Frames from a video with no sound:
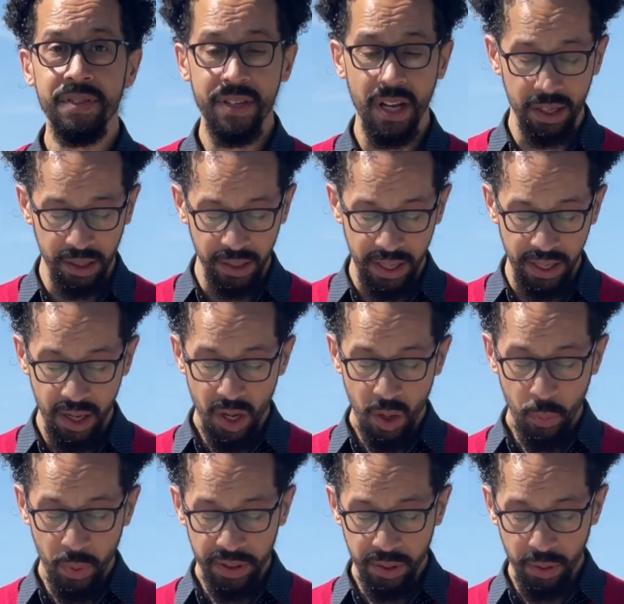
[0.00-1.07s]
subtly
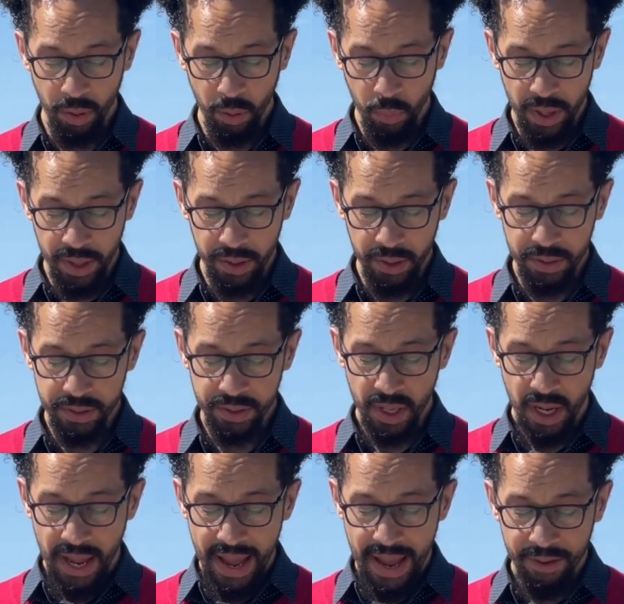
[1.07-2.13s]
with your waters
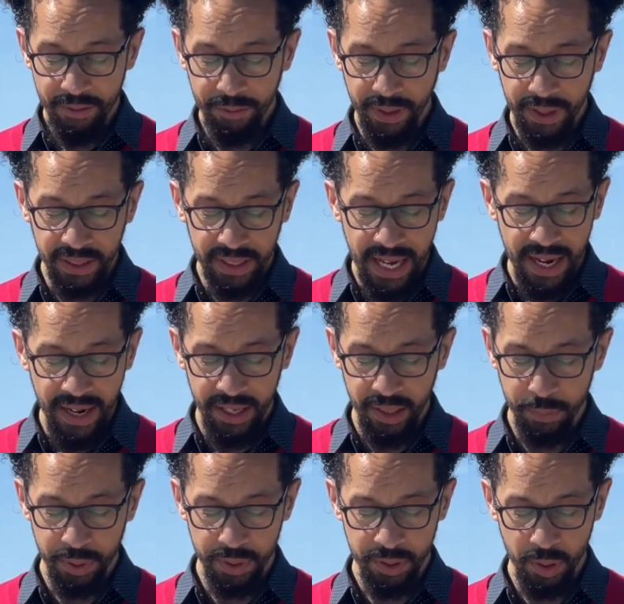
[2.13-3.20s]
every
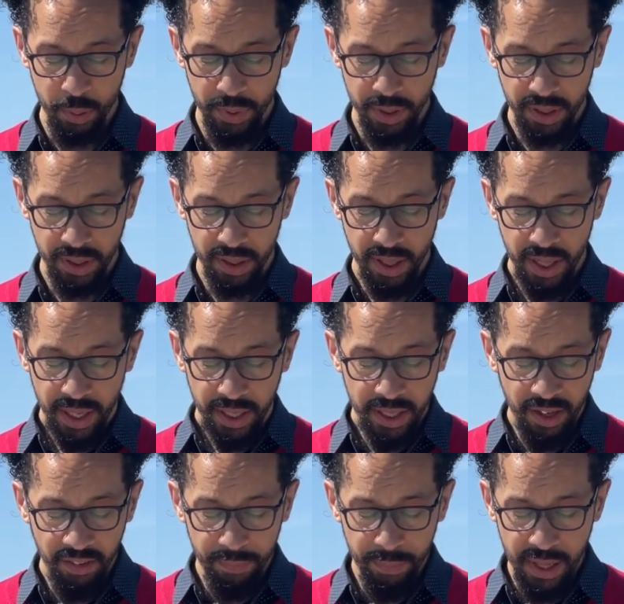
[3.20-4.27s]
line, Potomac.
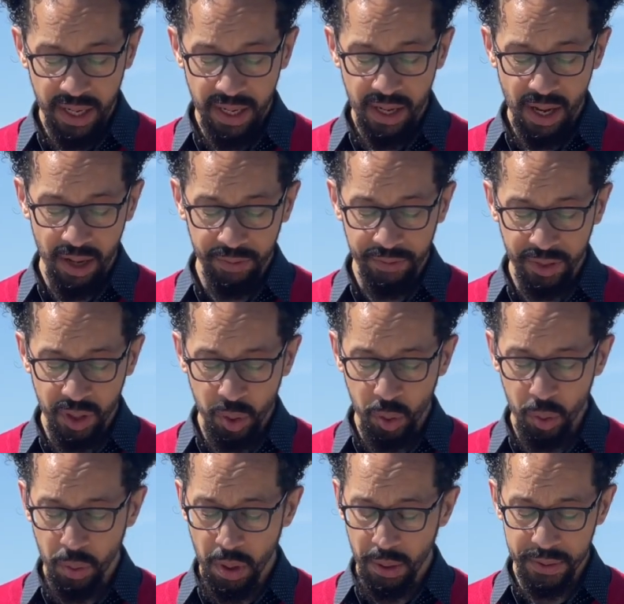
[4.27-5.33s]
Give me of
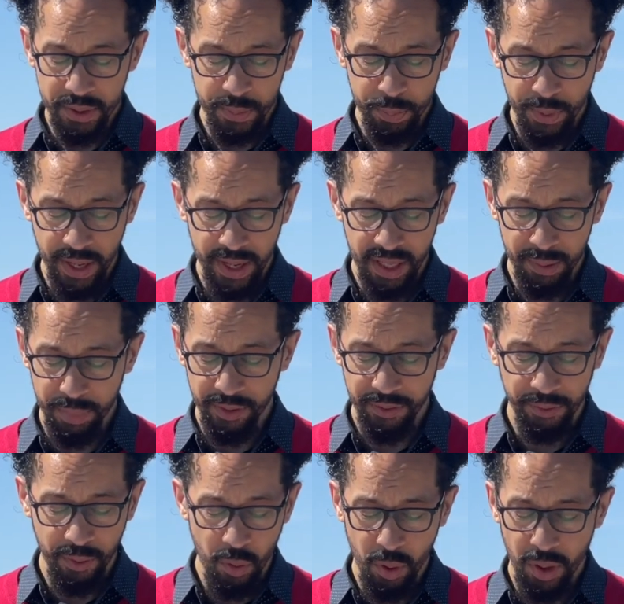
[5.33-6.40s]
you, O spring,
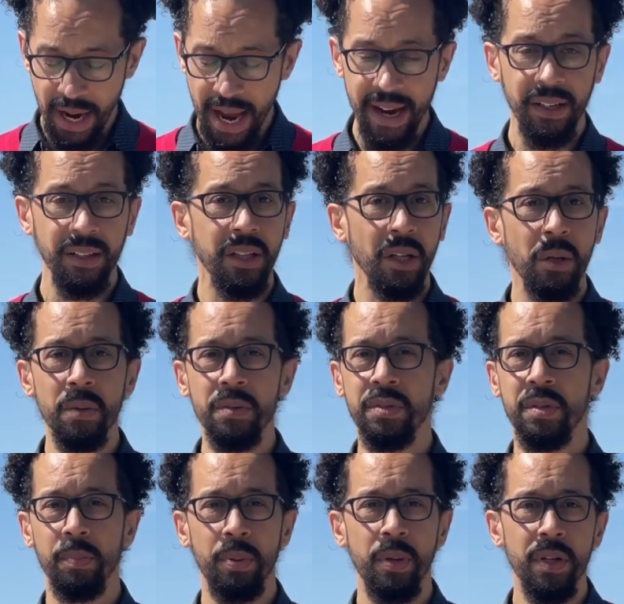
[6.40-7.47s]
before I close
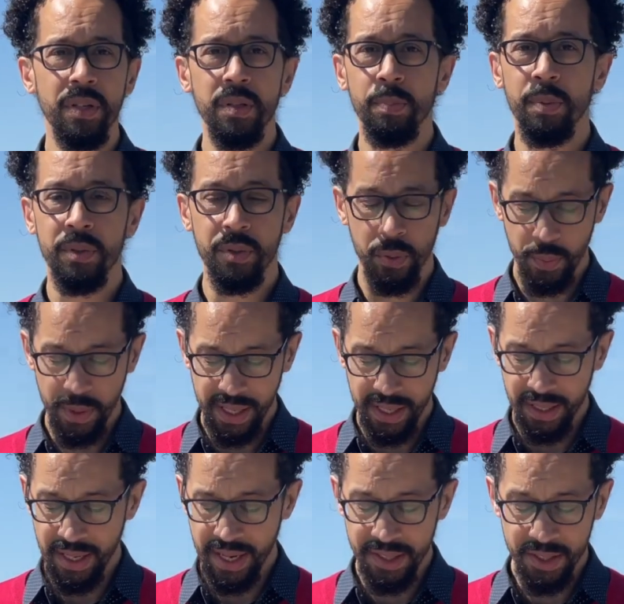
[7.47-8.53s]
to put
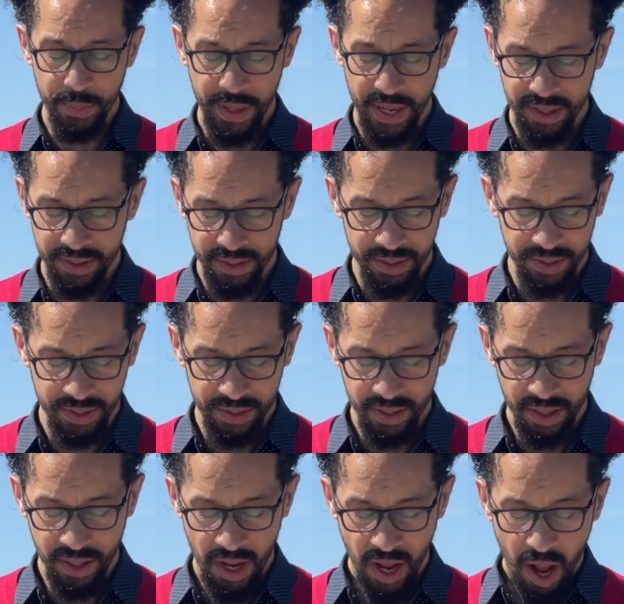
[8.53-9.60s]
between its pages.
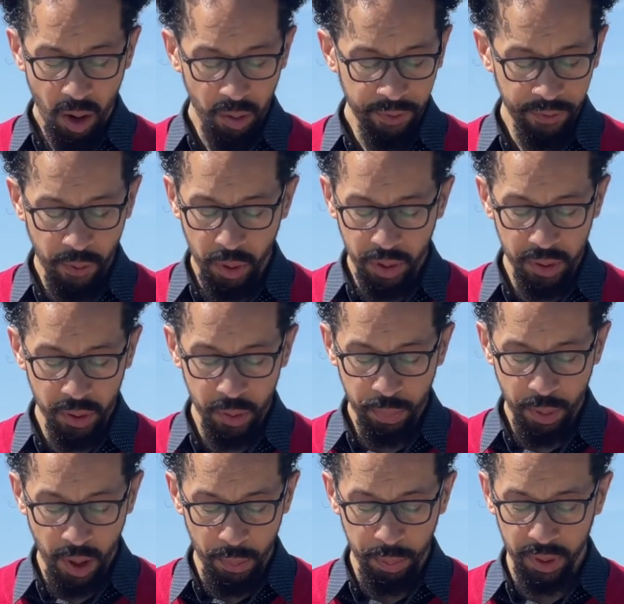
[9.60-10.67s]
O forenoon
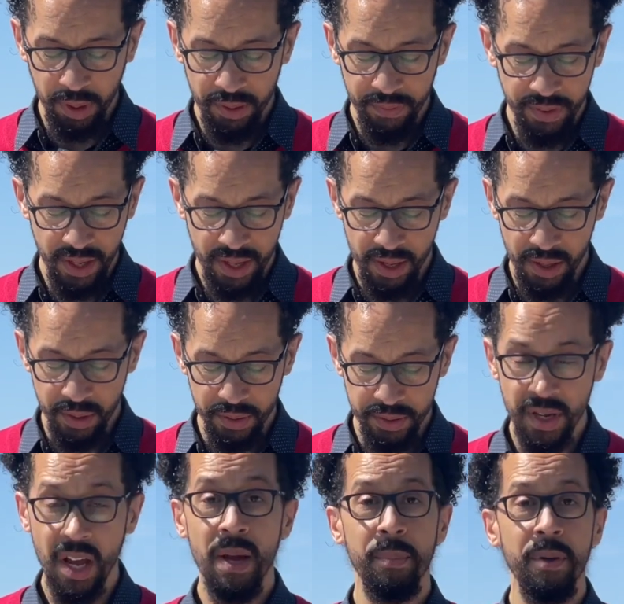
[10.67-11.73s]
purple of the hills,
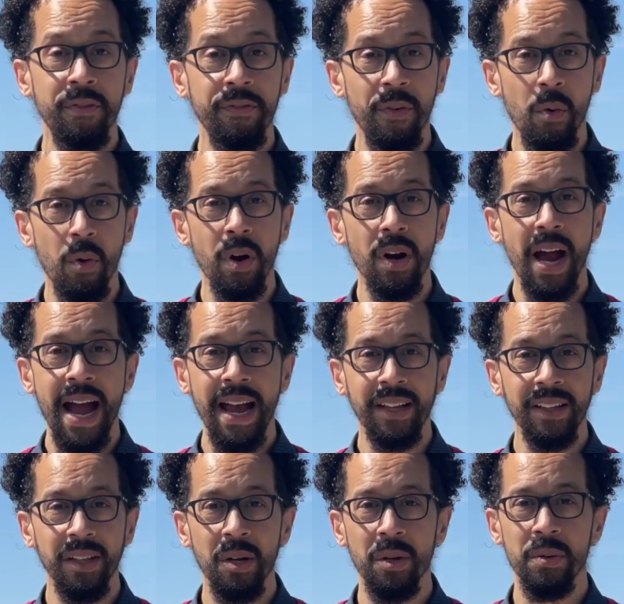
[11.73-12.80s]
before I
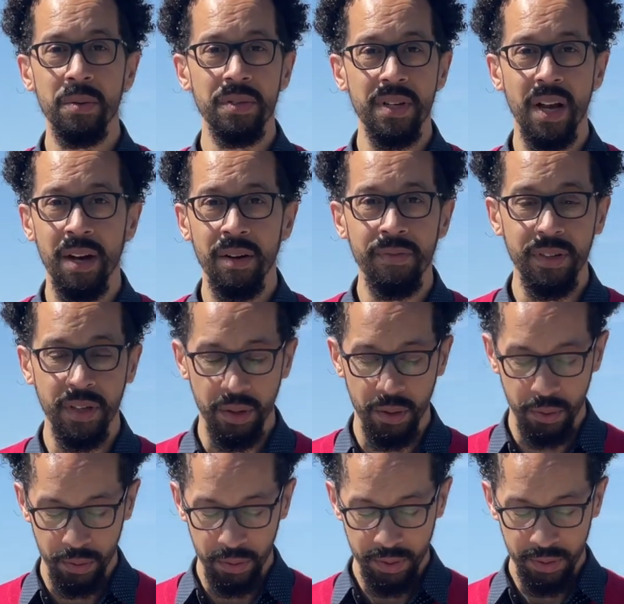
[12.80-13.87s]
close of you.